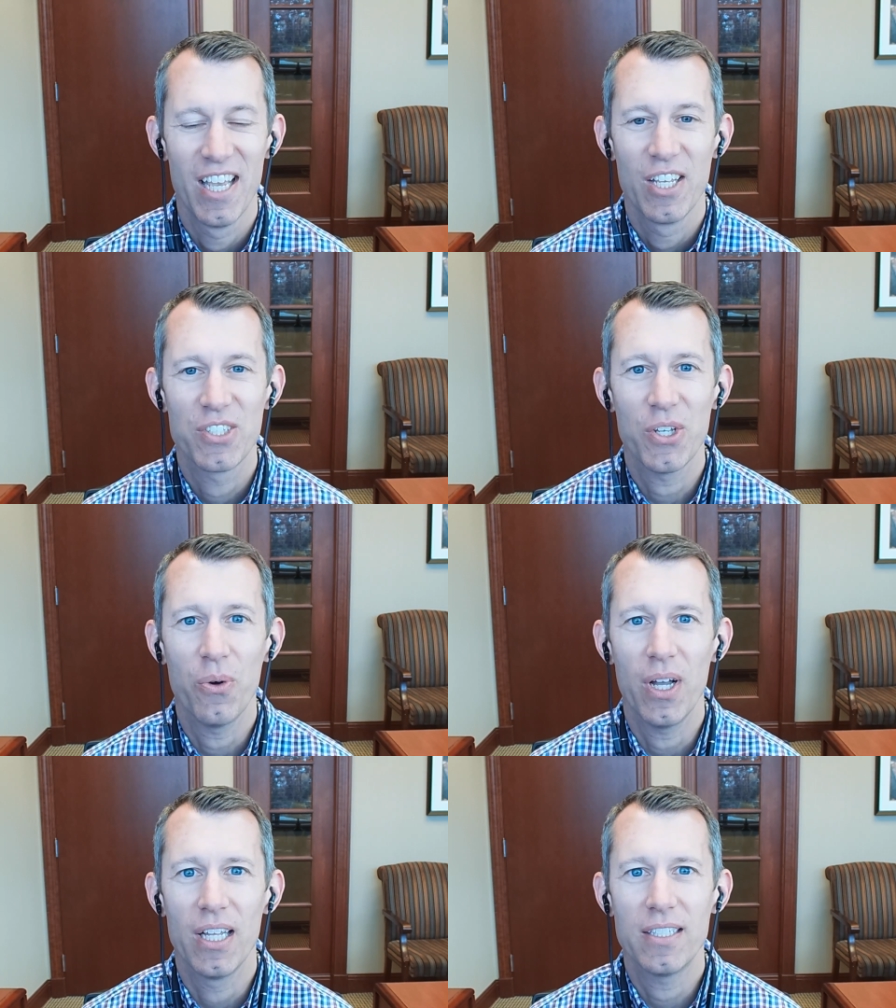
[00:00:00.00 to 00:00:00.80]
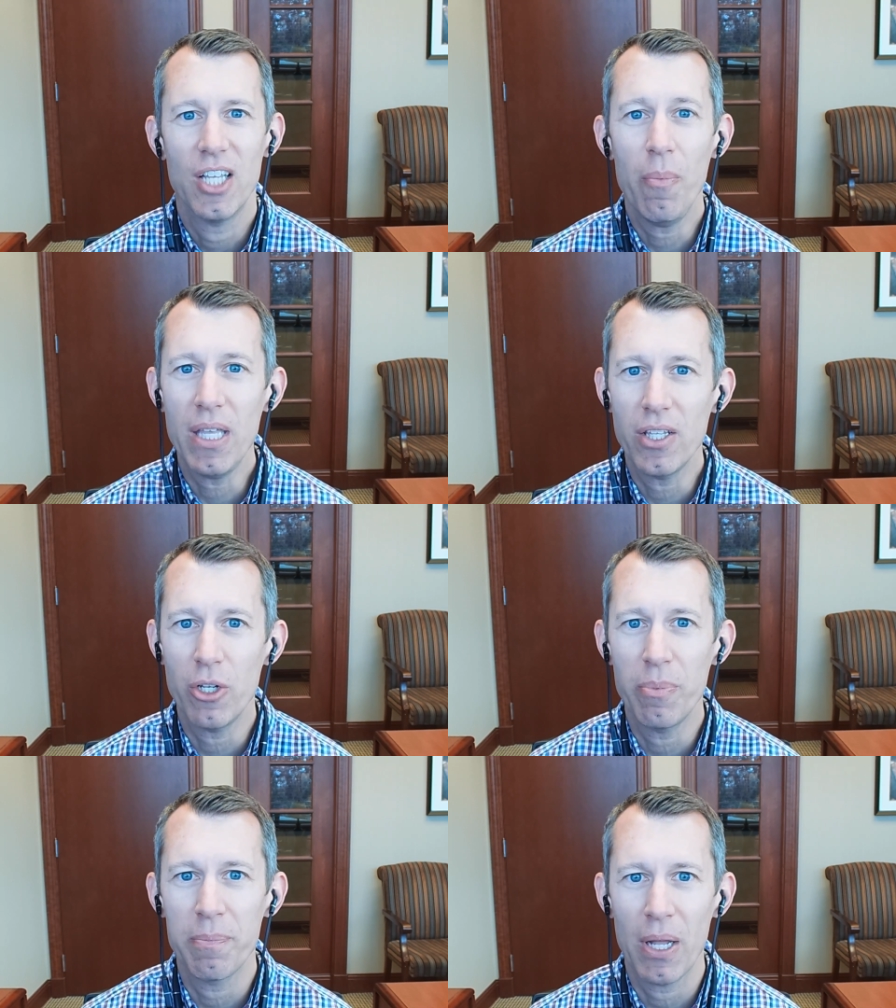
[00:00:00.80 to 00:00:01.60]
So tell me a
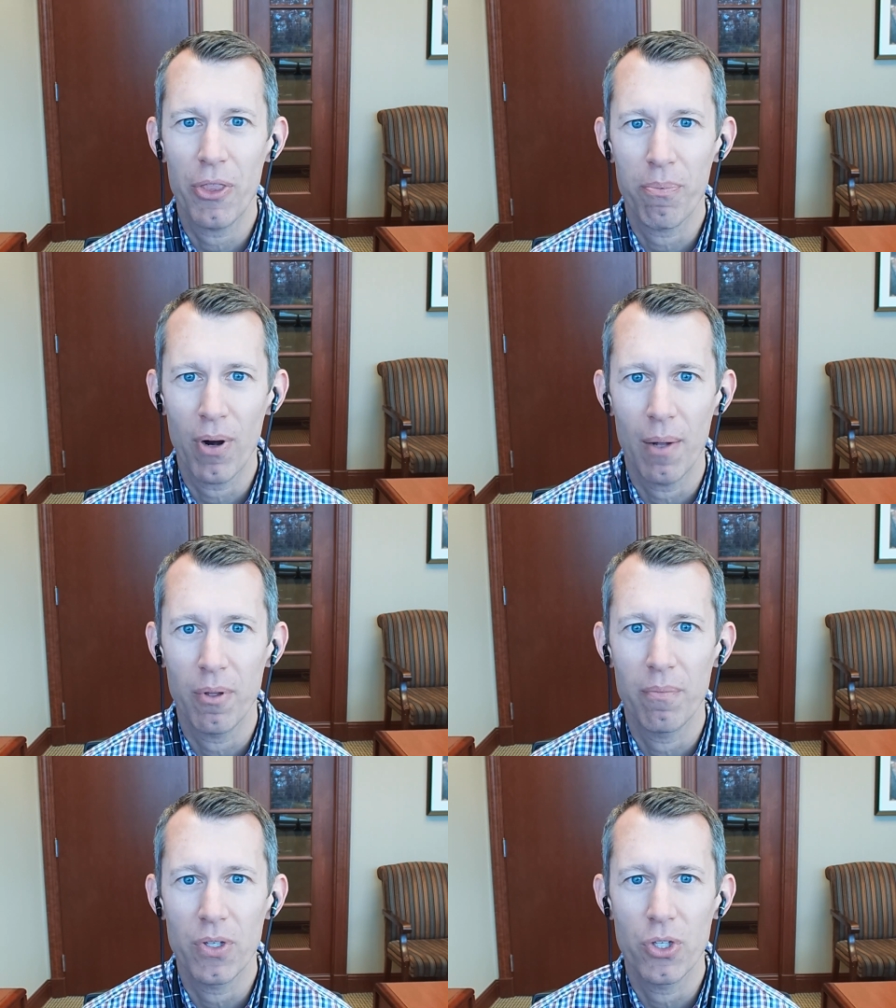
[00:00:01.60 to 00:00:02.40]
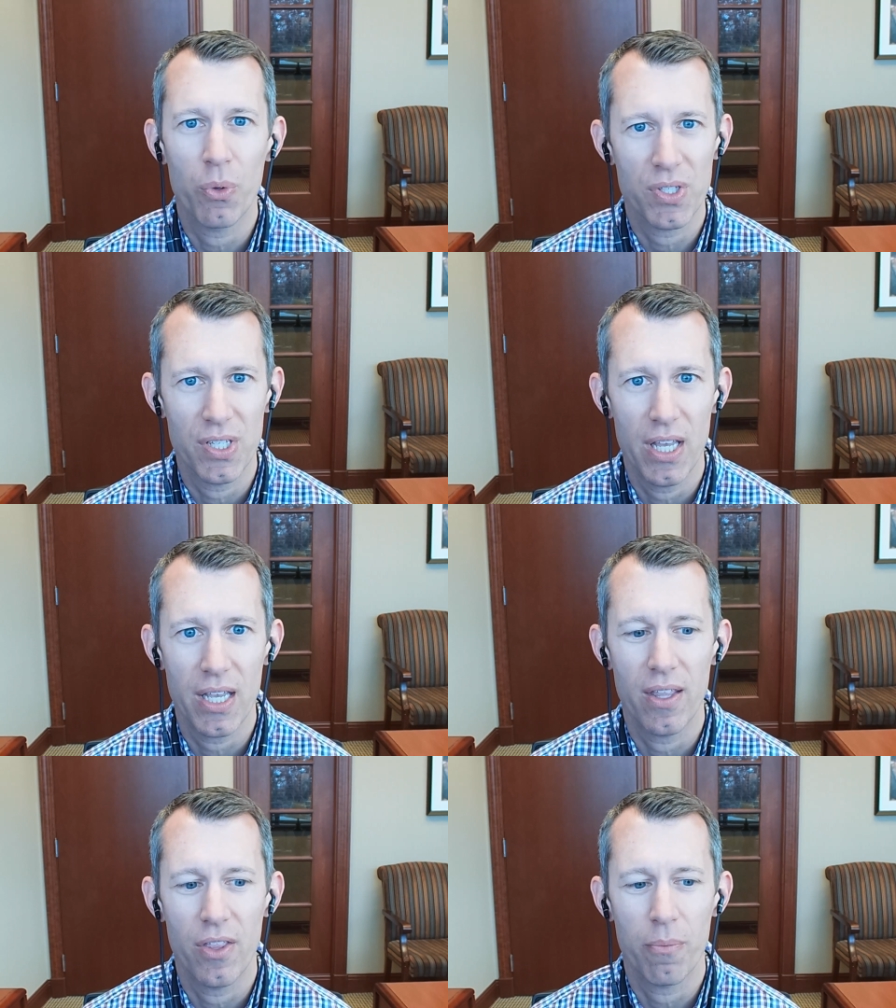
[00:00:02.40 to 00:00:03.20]
little bit about the problem you were
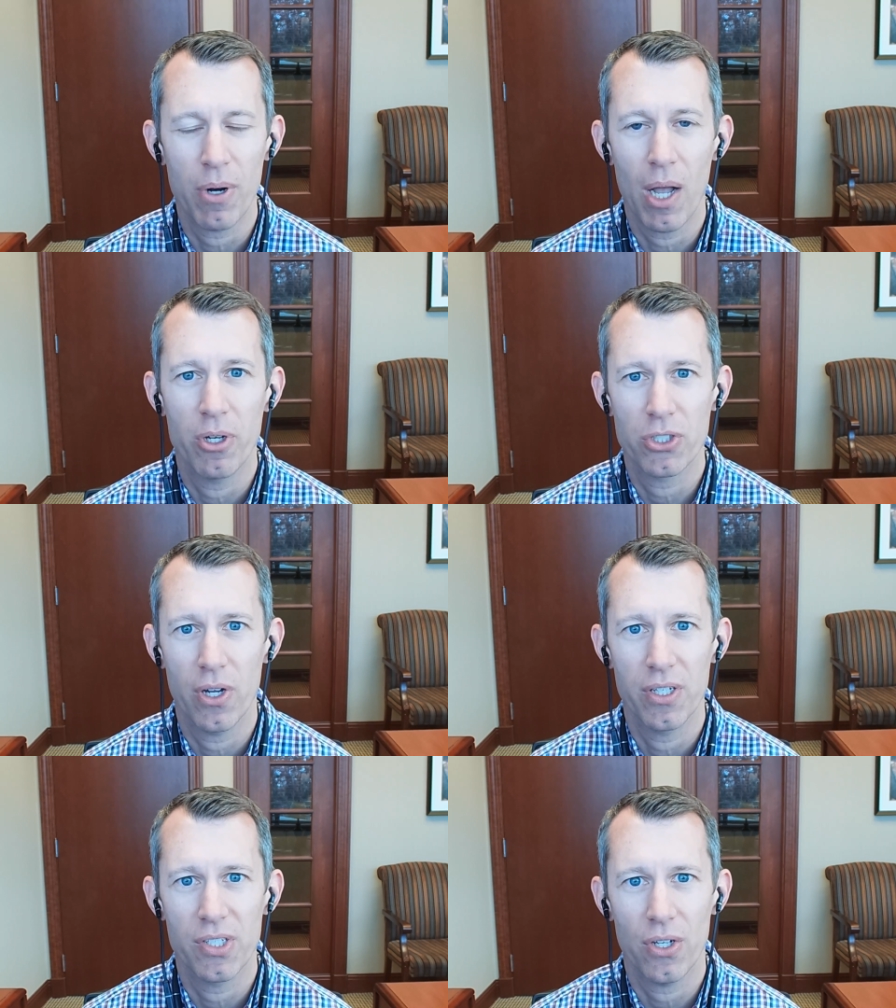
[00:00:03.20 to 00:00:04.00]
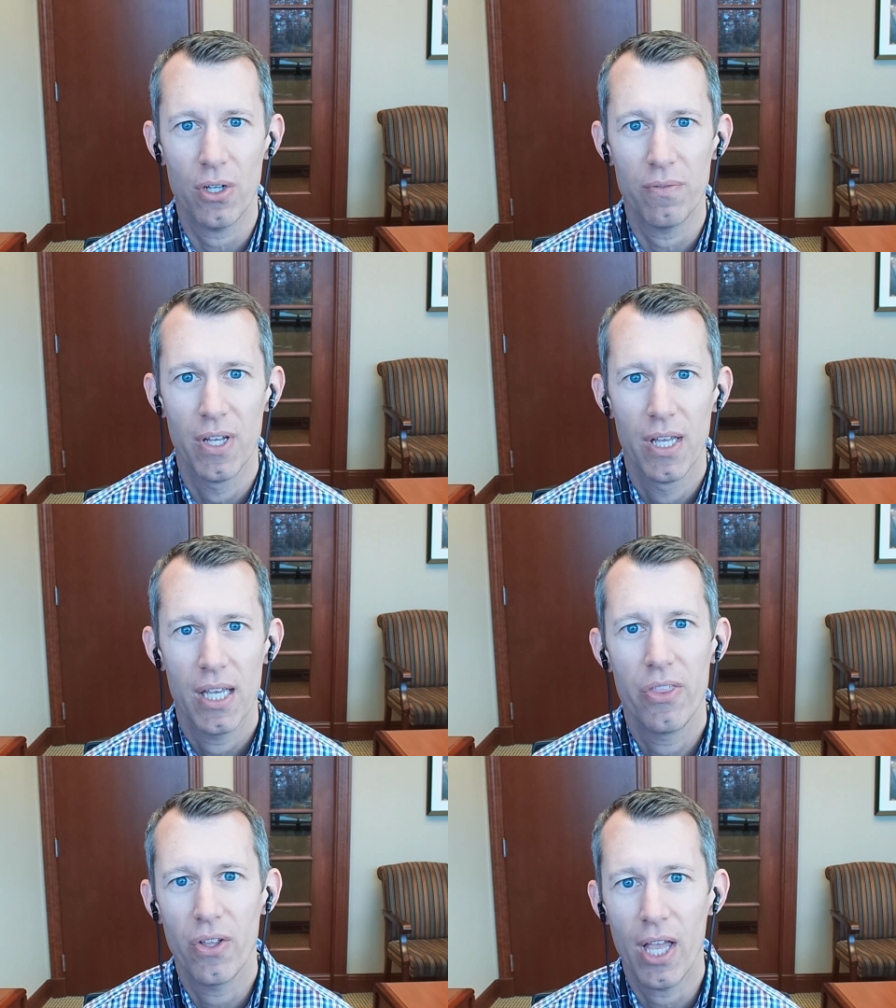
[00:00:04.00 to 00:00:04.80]
seeing and the problem you're trying to solve
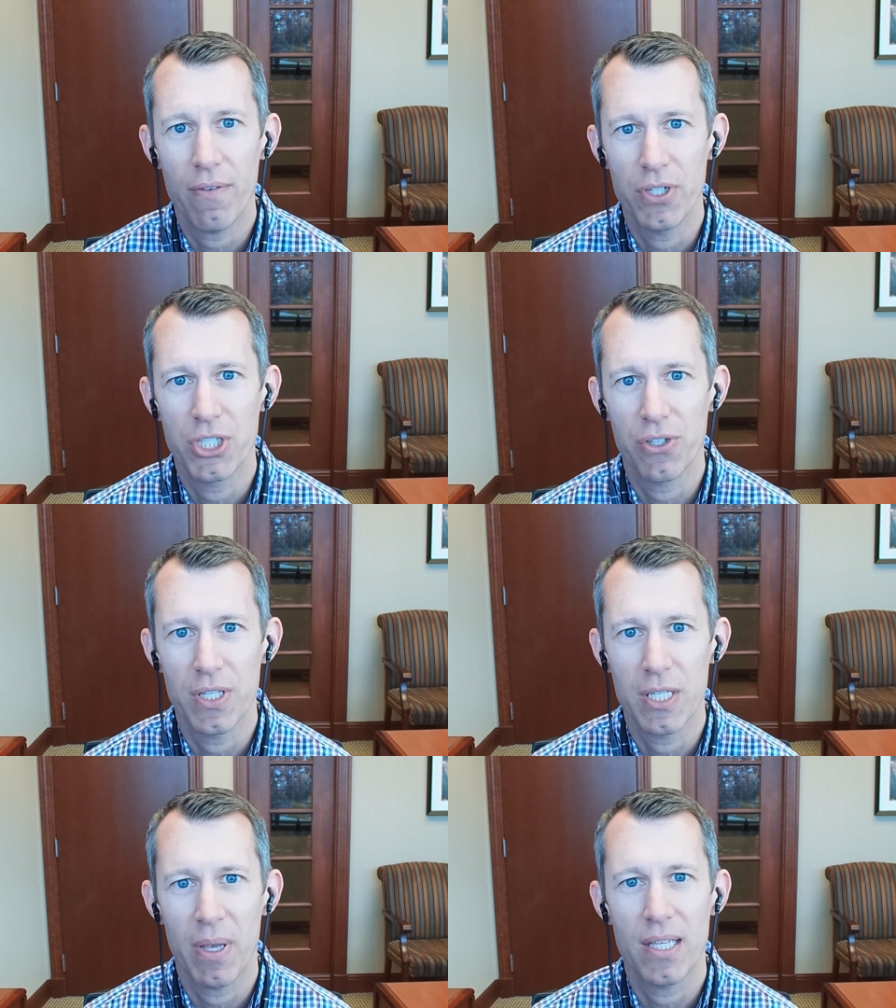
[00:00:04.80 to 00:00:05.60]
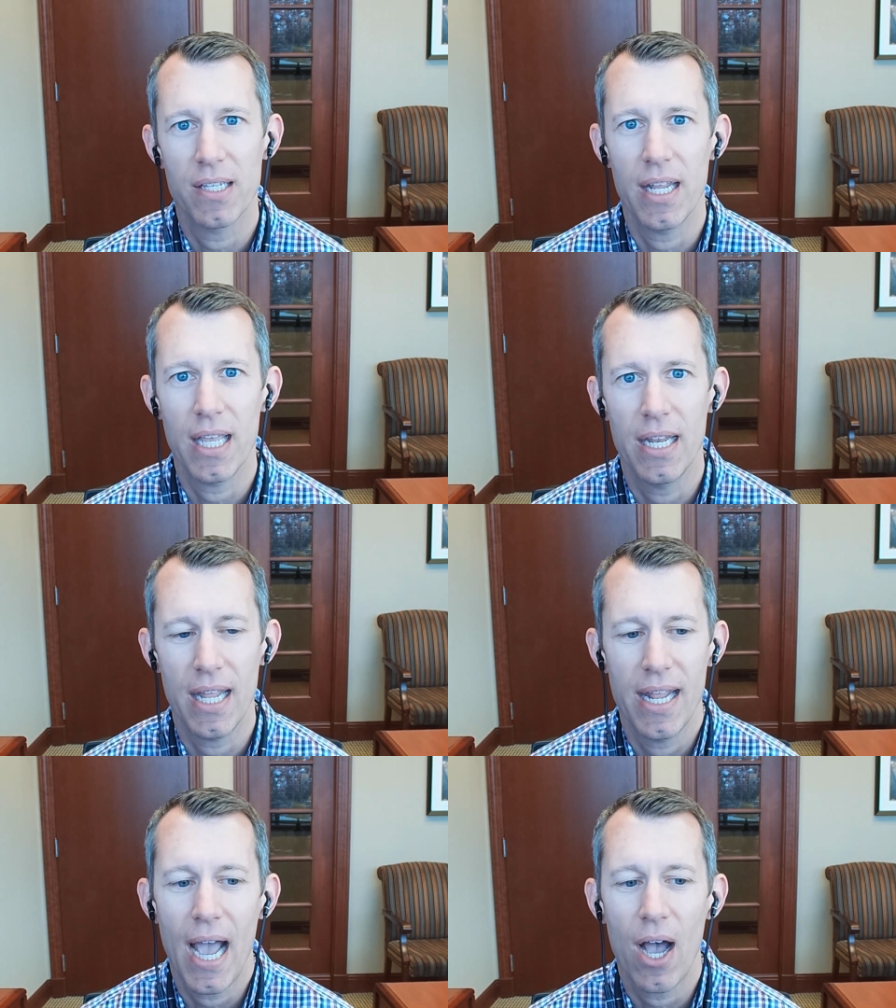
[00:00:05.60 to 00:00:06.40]
in the life insurance space
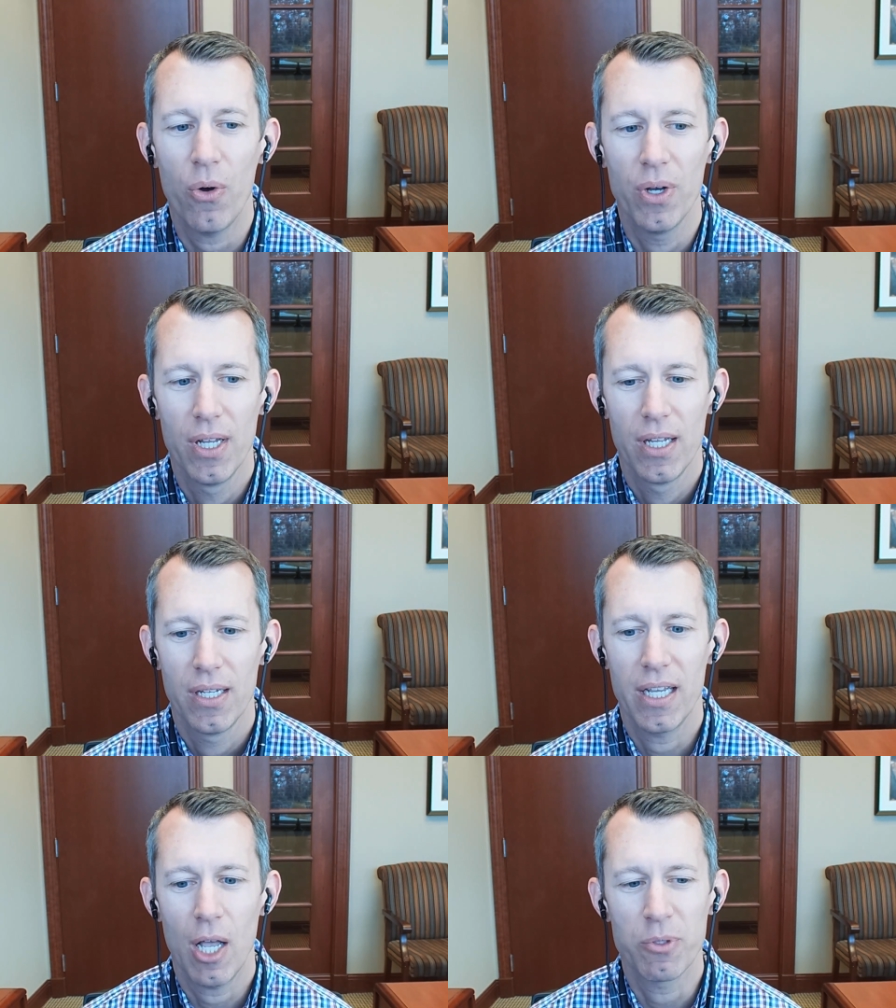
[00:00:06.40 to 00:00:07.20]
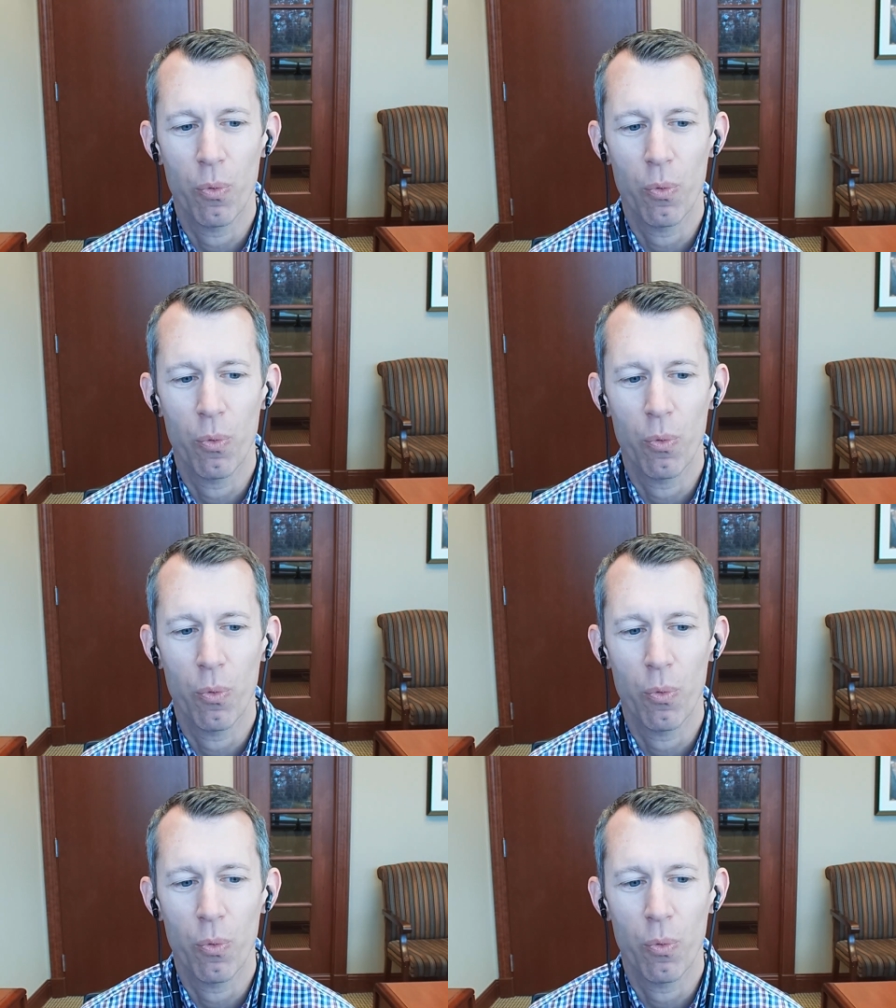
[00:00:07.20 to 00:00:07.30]
and how NIC helps.